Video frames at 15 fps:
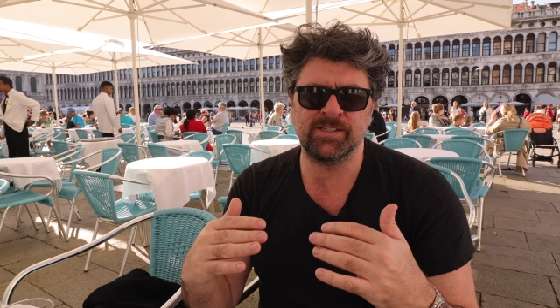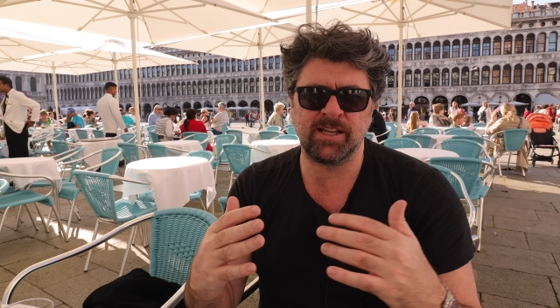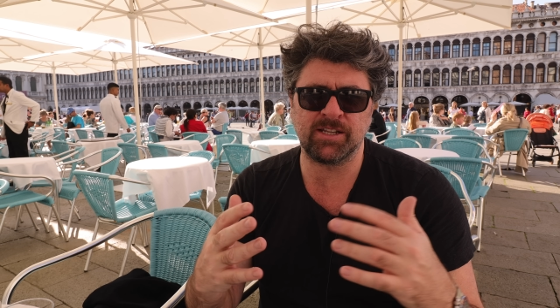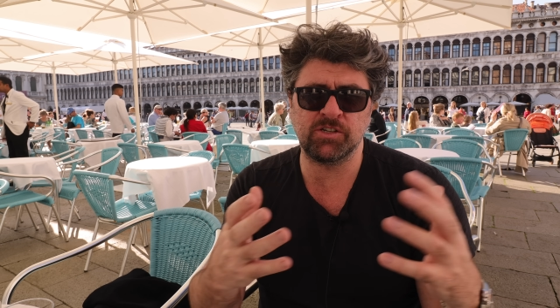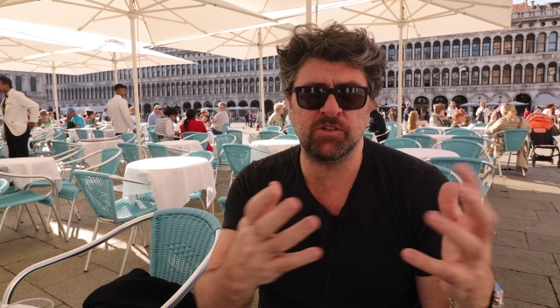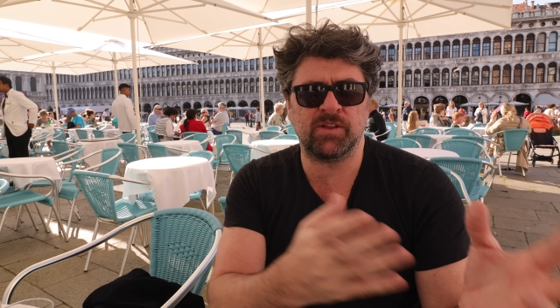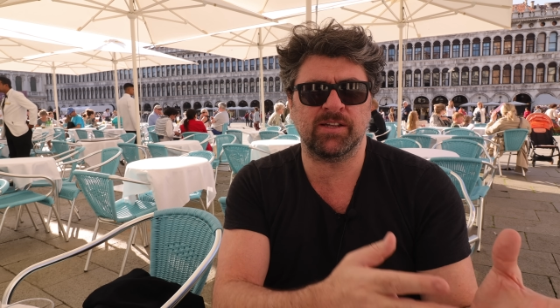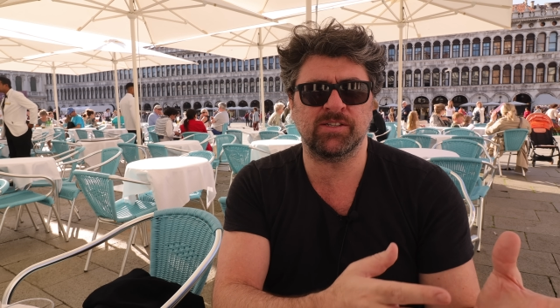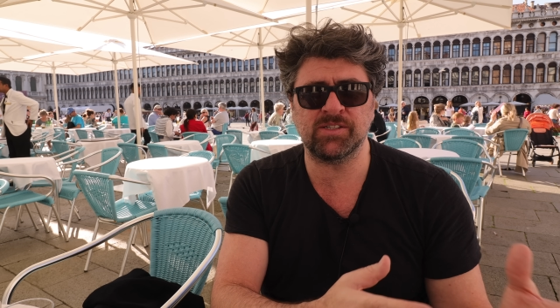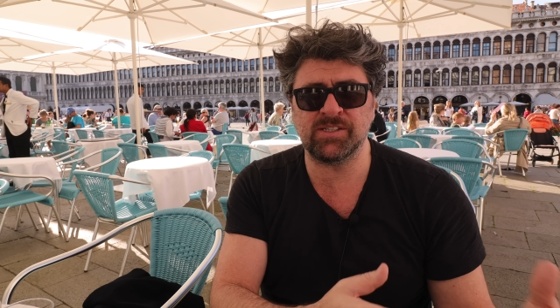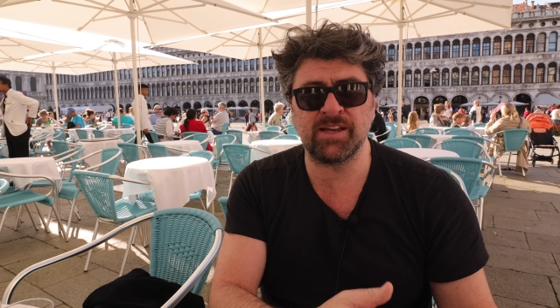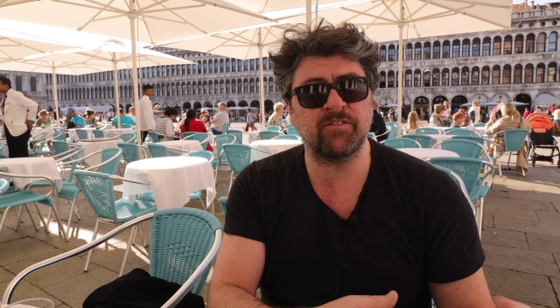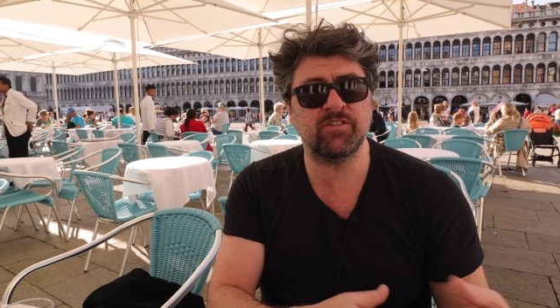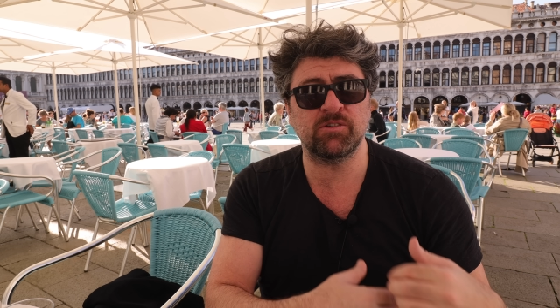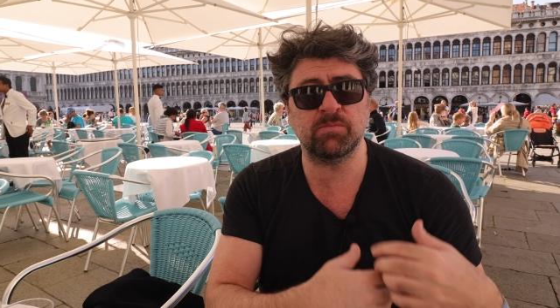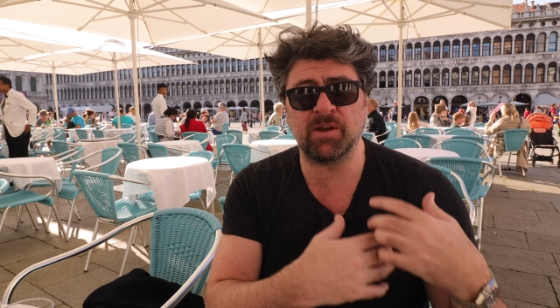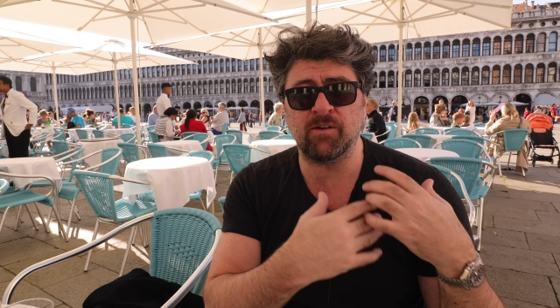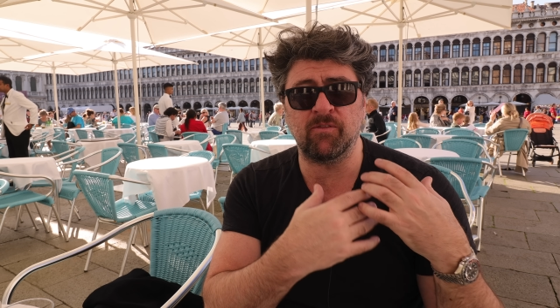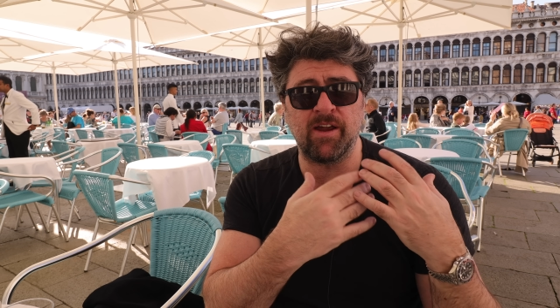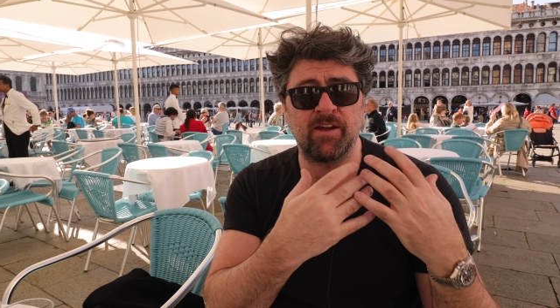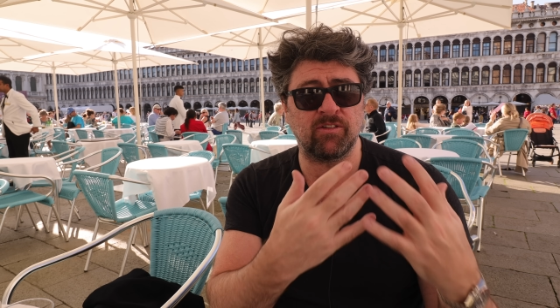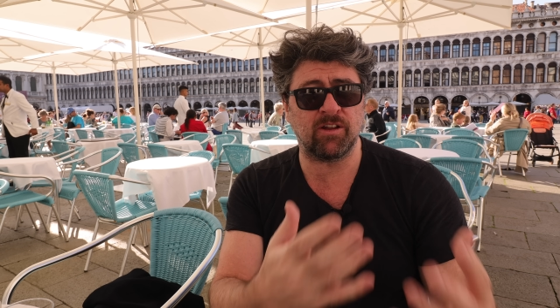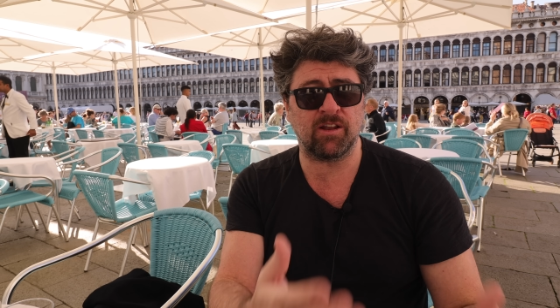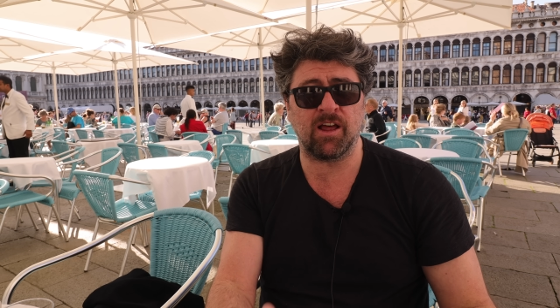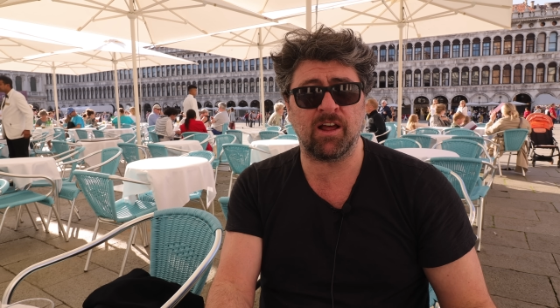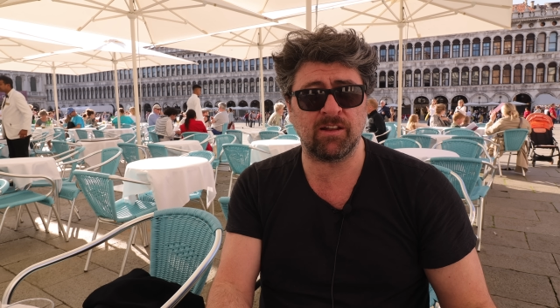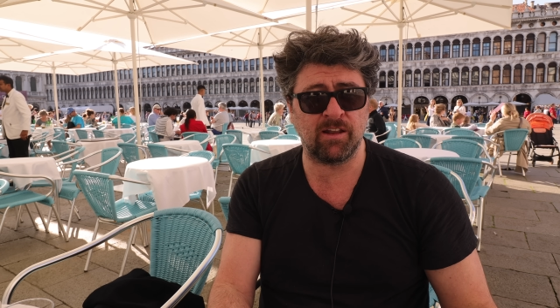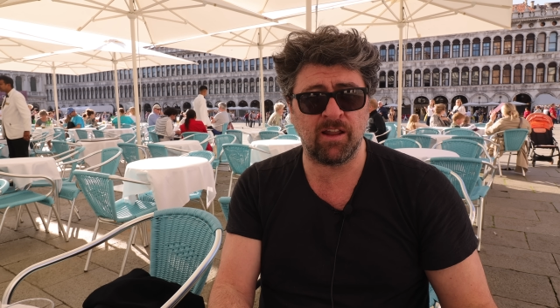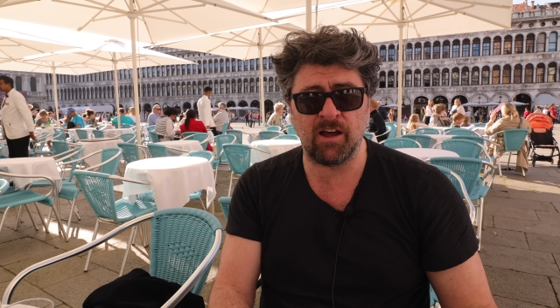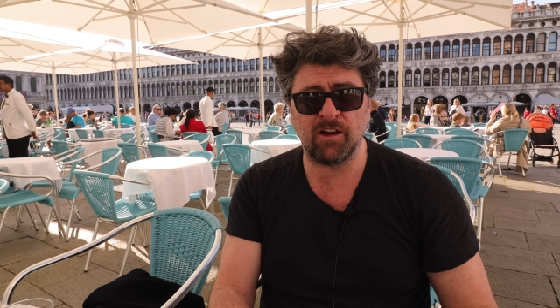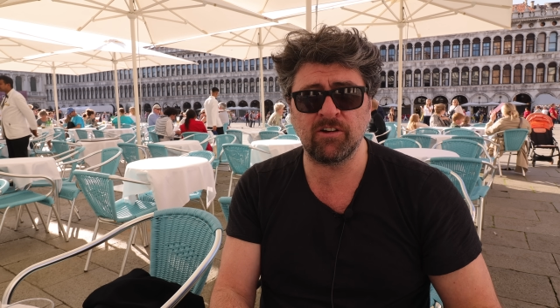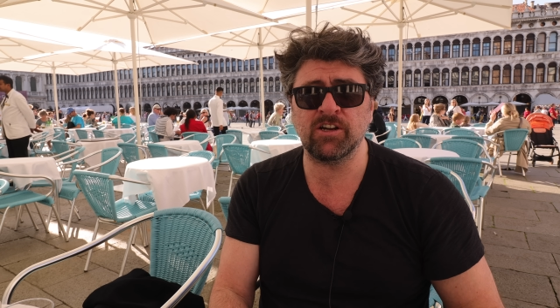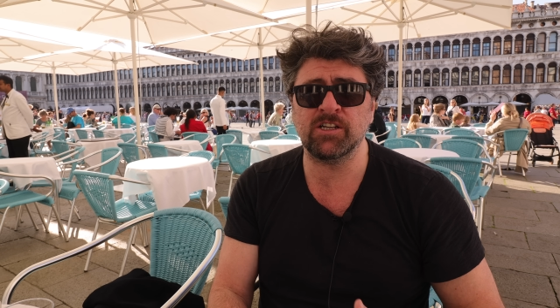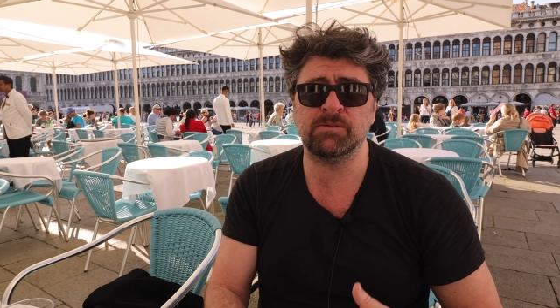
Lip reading: That 2007 has been around a lot longer.